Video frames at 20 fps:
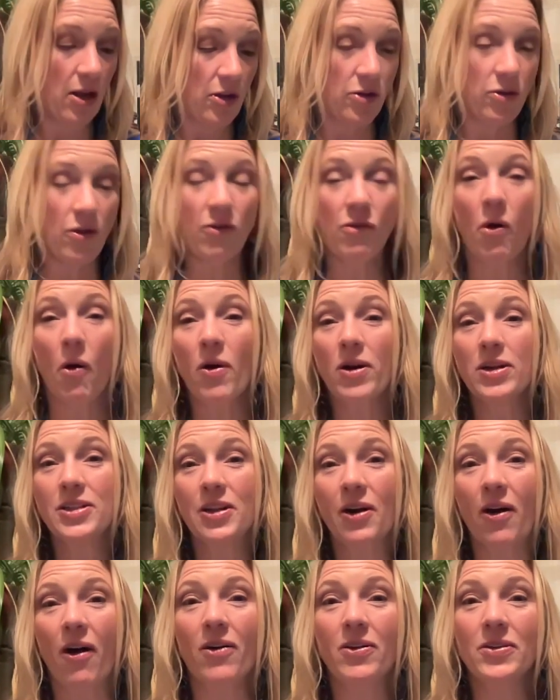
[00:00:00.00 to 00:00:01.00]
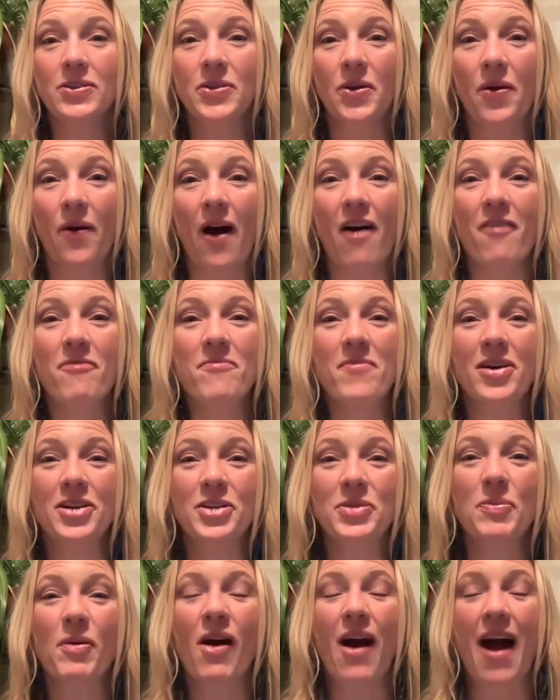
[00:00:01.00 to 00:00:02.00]
So, of course, they also have
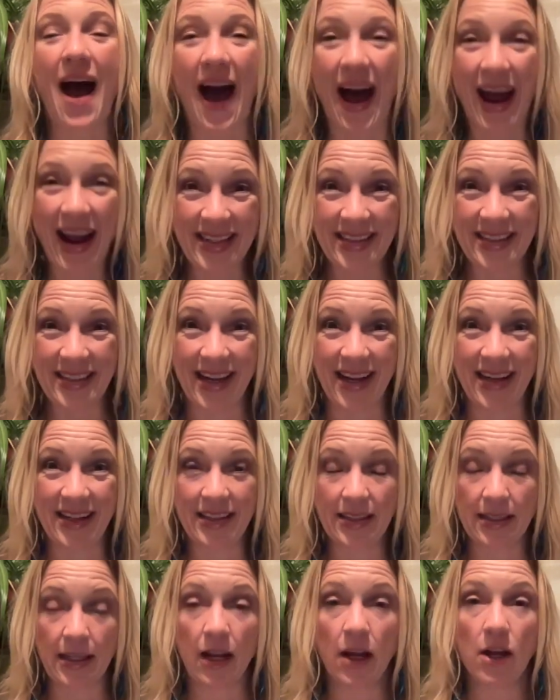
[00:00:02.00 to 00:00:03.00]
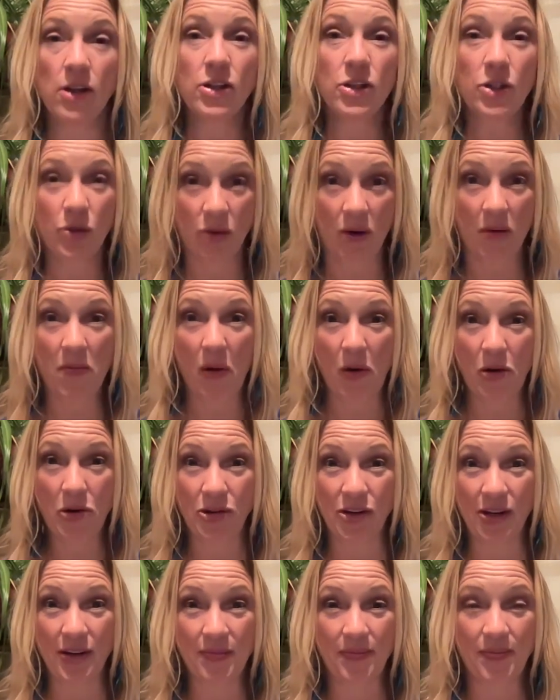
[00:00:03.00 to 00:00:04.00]
much more access to
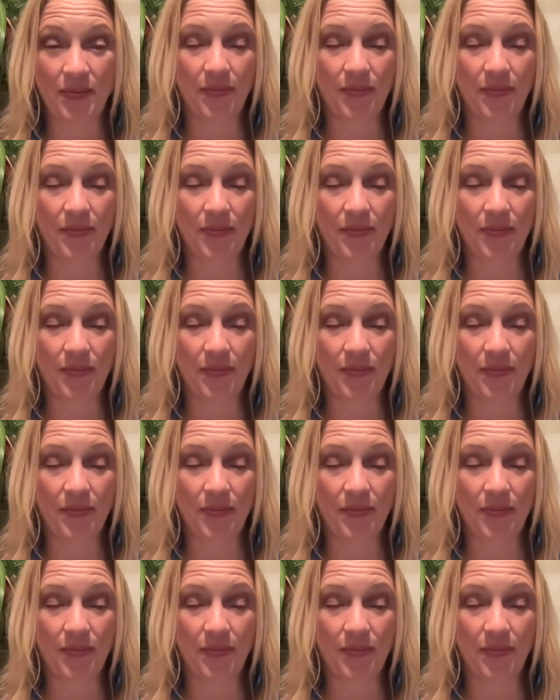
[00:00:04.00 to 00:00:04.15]
emotion.